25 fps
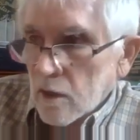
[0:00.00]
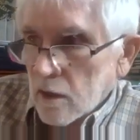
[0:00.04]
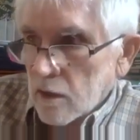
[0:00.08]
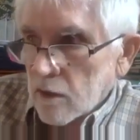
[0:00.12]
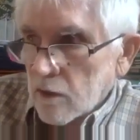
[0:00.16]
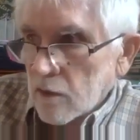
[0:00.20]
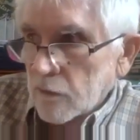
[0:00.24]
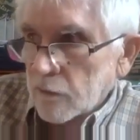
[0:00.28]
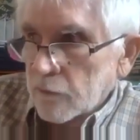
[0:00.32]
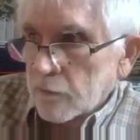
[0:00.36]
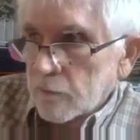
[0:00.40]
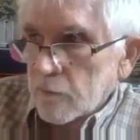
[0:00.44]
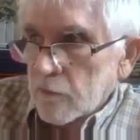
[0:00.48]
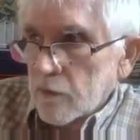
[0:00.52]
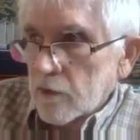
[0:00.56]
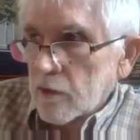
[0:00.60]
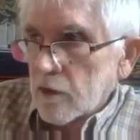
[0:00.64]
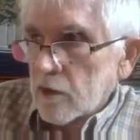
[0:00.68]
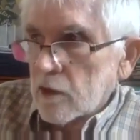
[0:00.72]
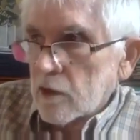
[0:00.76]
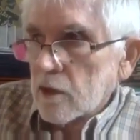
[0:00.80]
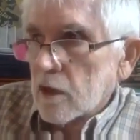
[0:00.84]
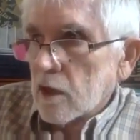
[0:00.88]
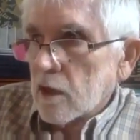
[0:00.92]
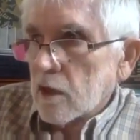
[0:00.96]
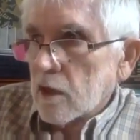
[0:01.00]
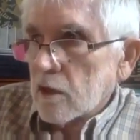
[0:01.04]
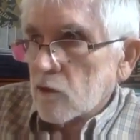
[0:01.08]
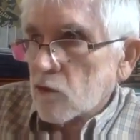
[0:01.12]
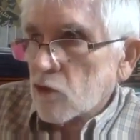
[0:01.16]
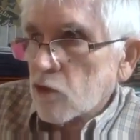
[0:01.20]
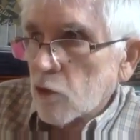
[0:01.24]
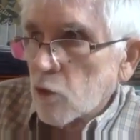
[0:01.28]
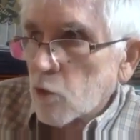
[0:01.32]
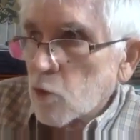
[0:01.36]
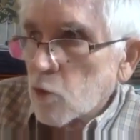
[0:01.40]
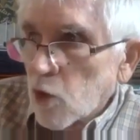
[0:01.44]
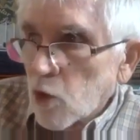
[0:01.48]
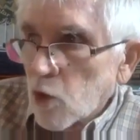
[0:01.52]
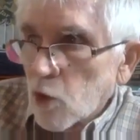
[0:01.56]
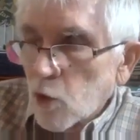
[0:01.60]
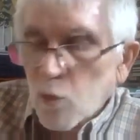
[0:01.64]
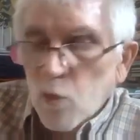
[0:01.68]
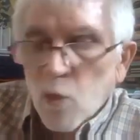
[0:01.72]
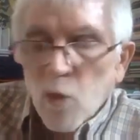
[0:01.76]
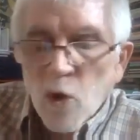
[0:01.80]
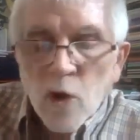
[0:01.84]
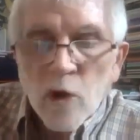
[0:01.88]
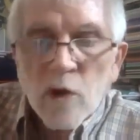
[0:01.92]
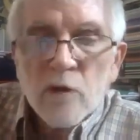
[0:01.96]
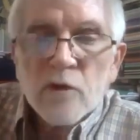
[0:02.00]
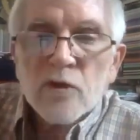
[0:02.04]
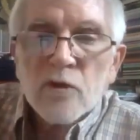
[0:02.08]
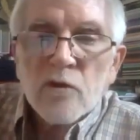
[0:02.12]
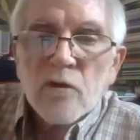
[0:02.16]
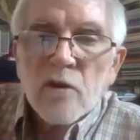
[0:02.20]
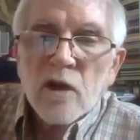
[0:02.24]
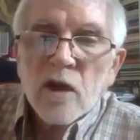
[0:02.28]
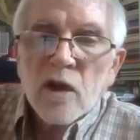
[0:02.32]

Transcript: the two world wars of the